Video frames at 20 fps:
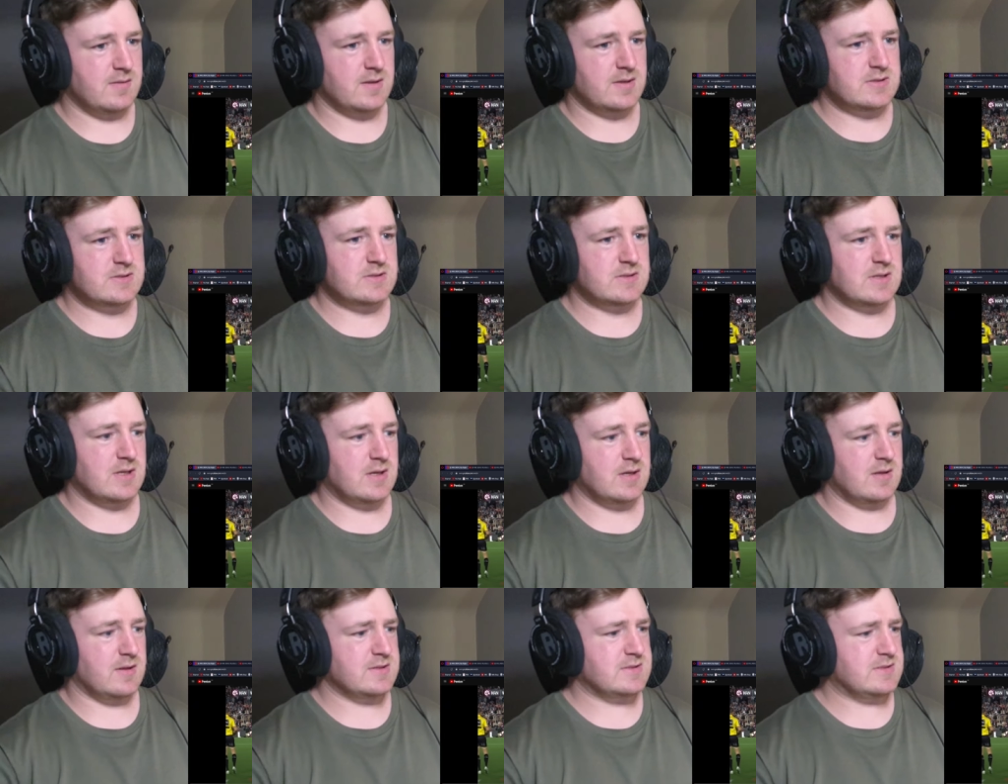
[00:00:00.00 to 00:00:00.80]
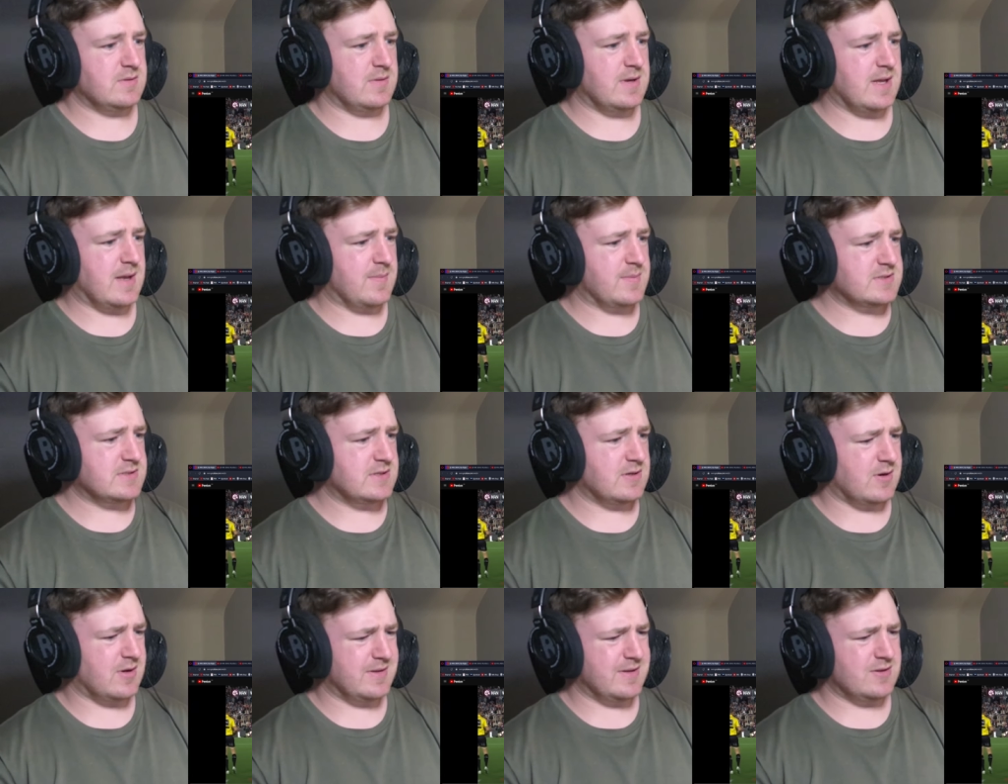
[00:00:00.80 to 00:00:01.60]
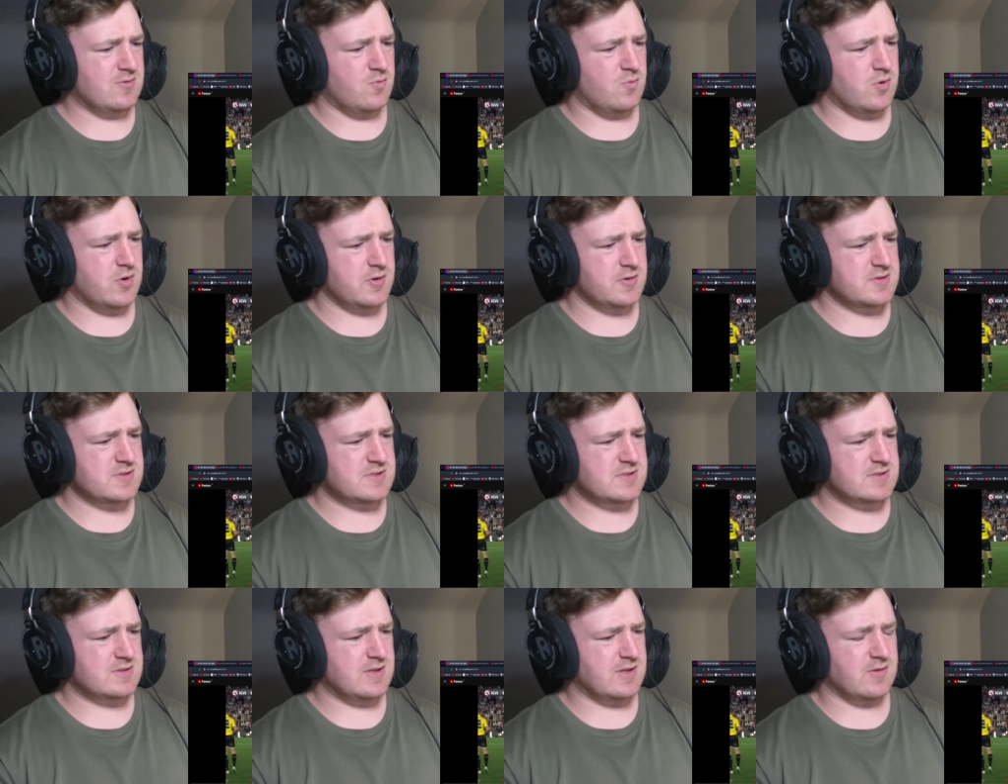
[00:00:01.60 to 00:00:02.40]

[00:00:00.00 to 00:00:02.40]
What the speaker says: Let's see what happens here. I think the Warriors